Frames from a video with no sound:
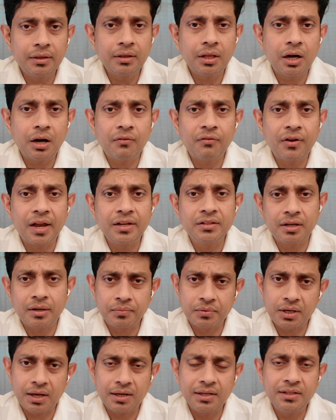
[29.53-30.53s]
There are 5
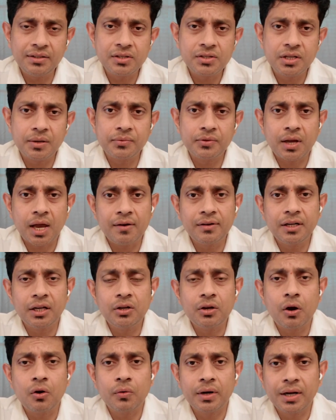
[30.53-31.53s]
steps, easy steps. I will tell
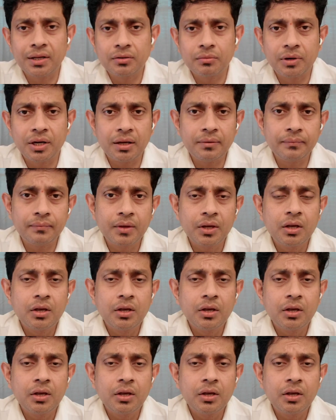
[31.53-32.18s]
you how it has to be done.